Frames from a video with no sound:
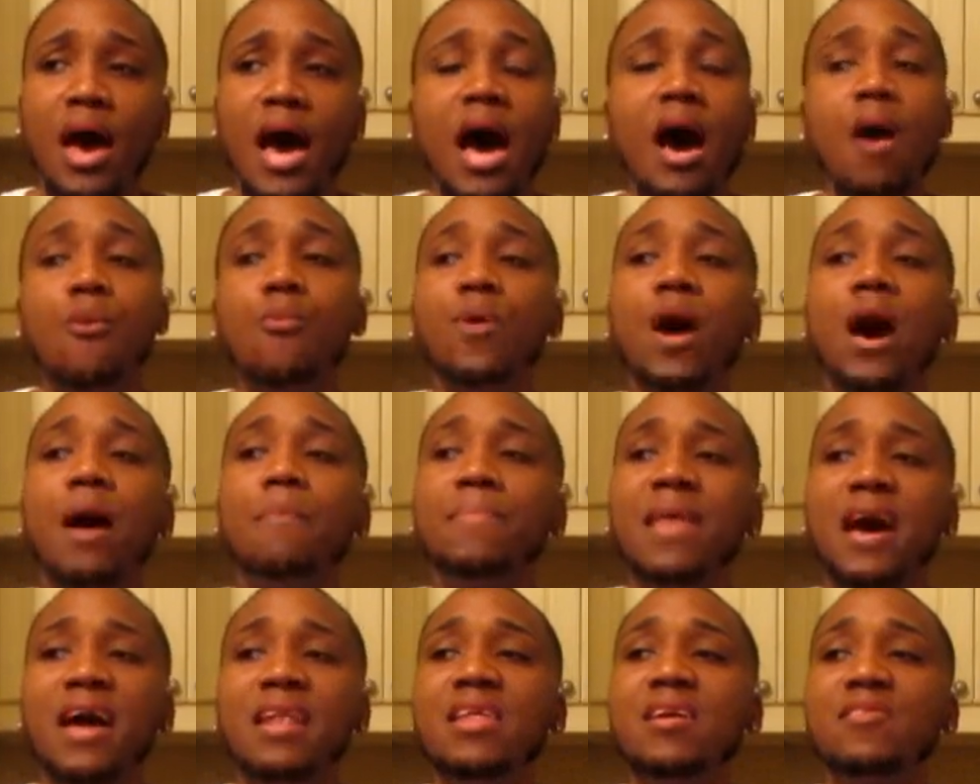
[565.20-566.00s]
I,
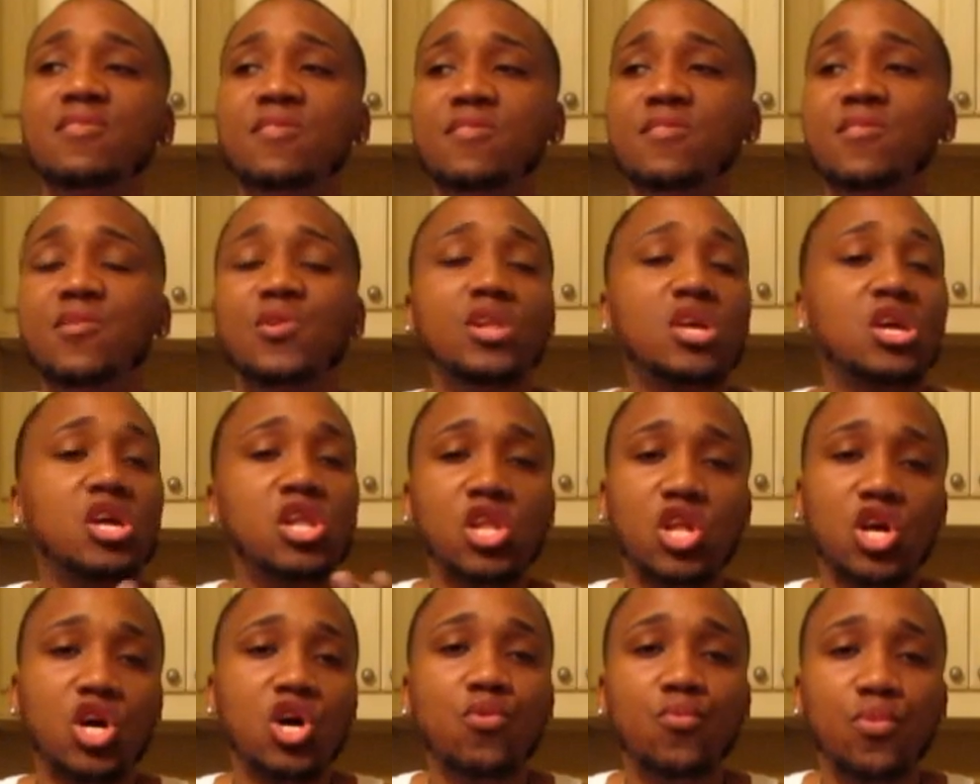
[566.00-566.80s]
i'm not necessarily
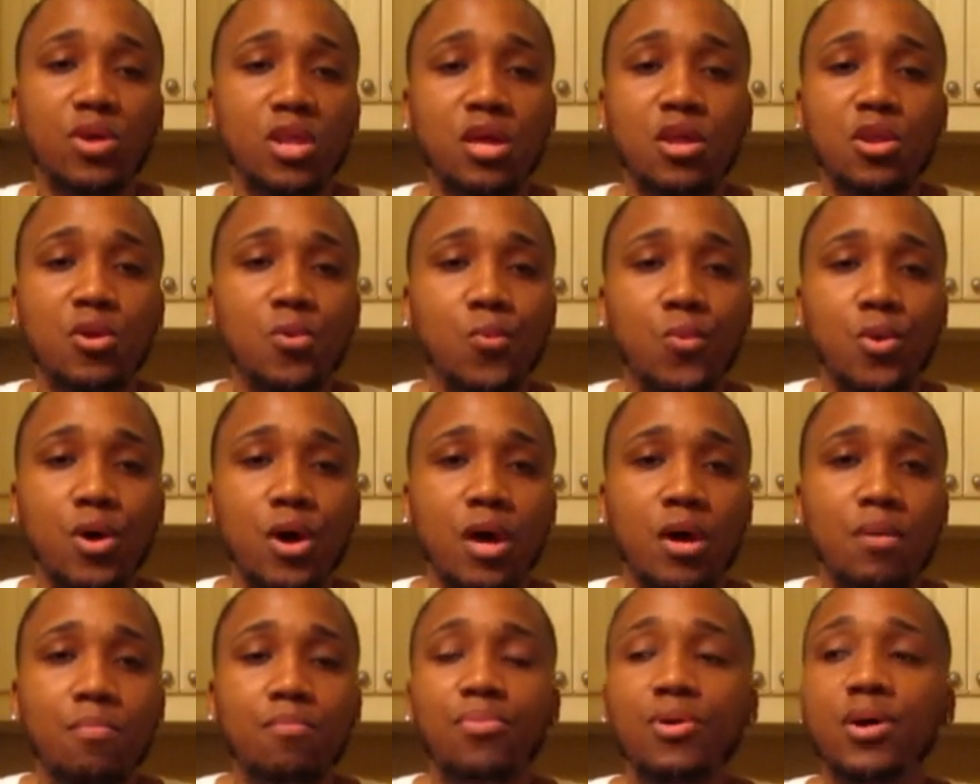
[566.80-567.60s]
in love with
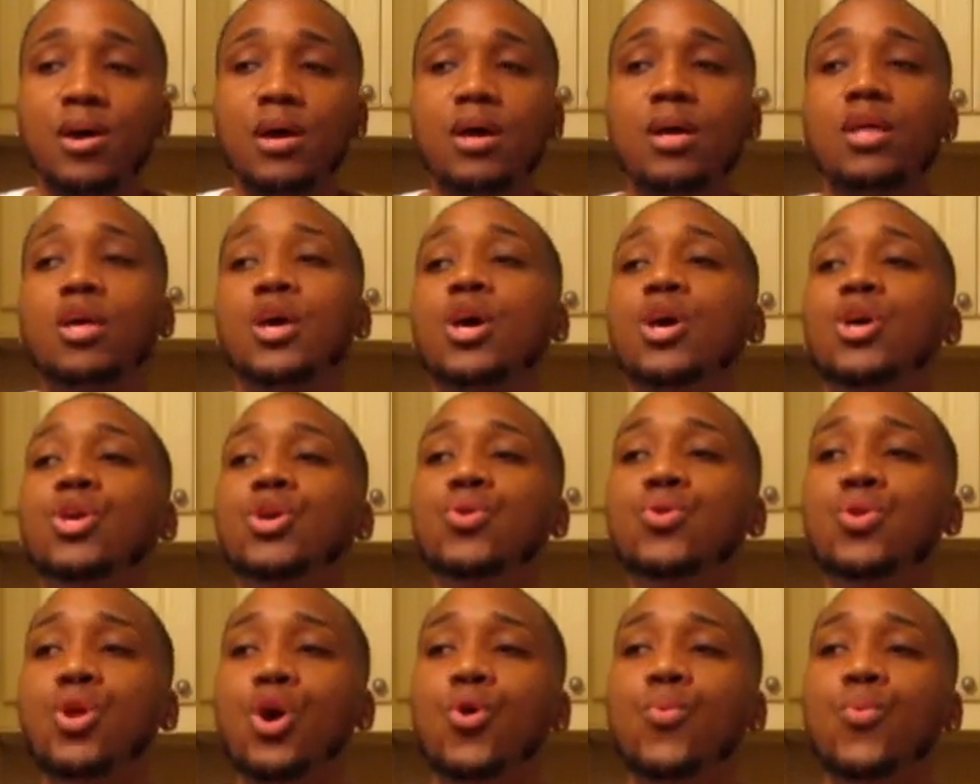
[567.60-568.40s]
anyone but
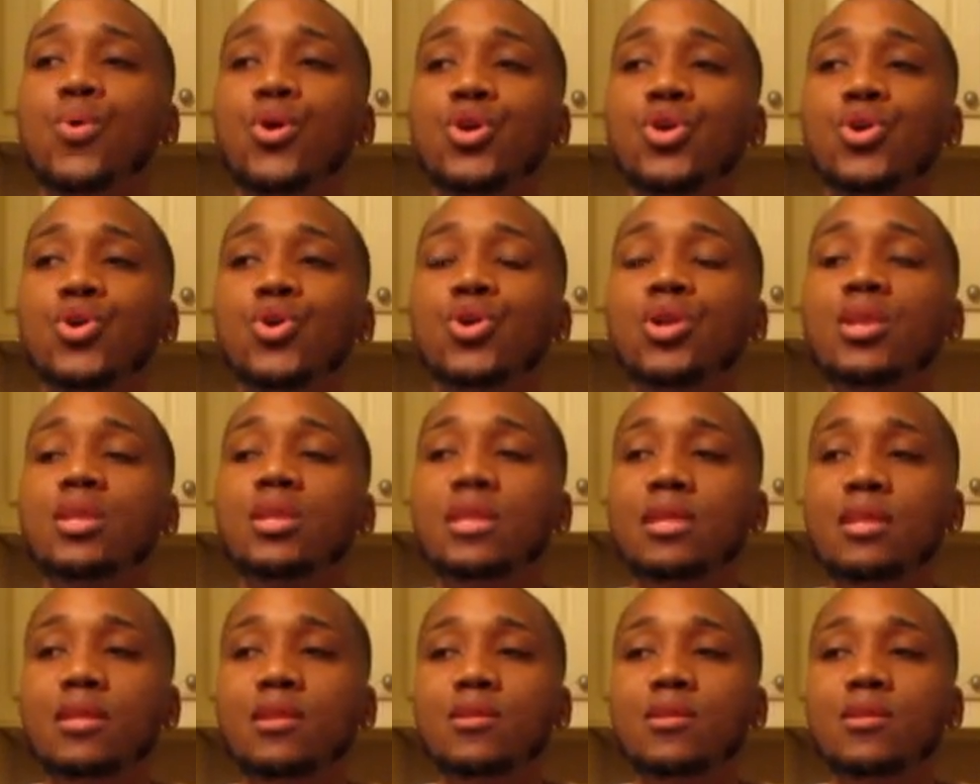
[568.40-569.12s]
you know when you're